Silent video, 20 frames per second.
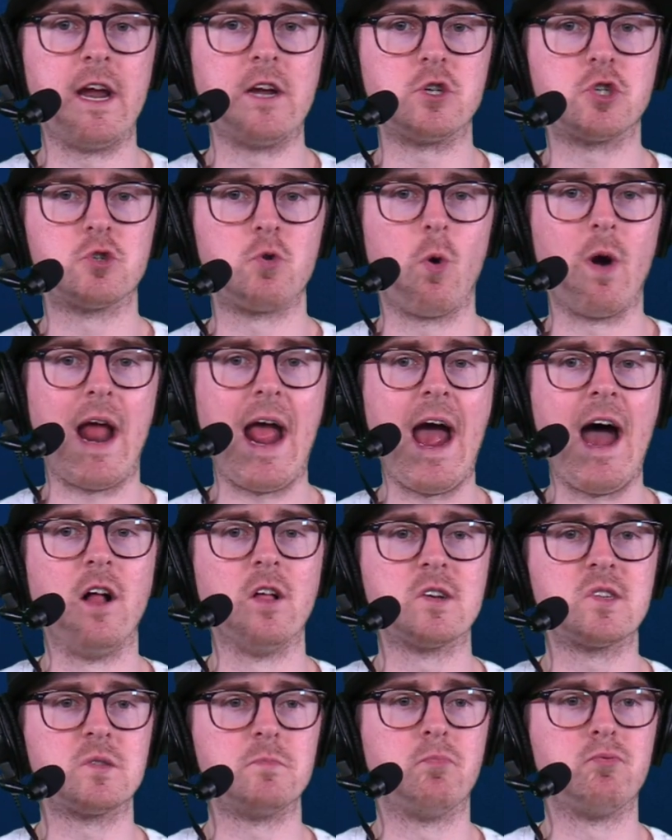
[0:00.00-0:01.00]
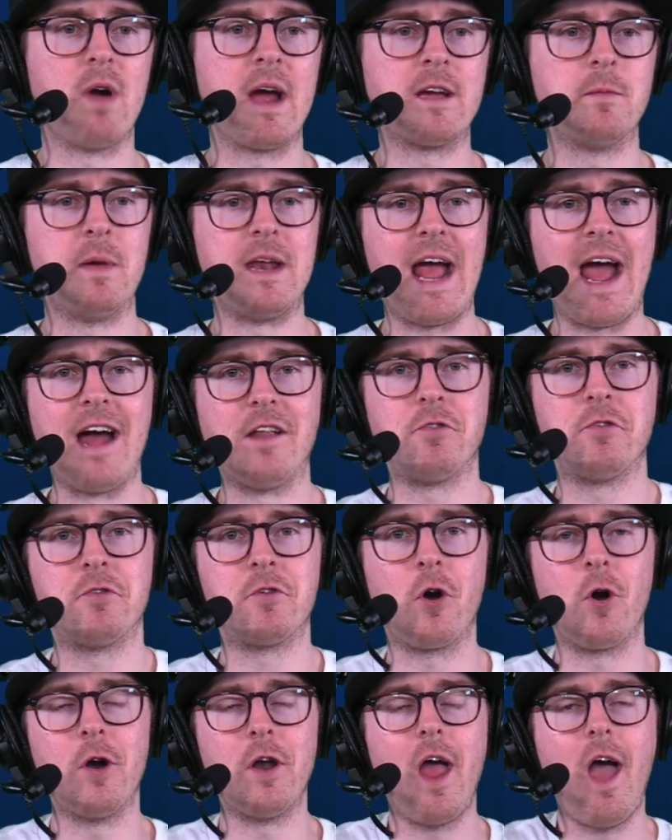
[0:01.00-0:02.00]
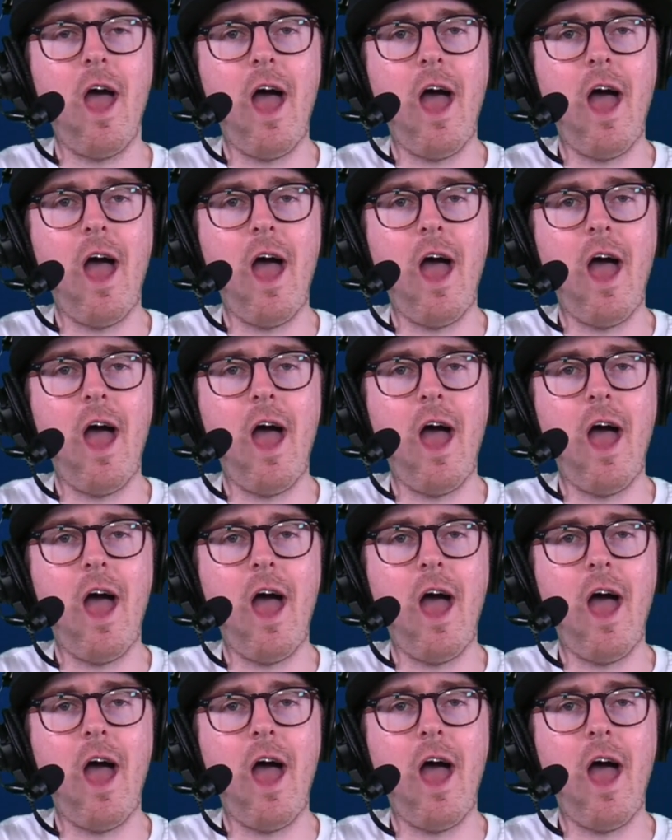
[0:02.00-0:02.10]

at short. Alex Bregman at third.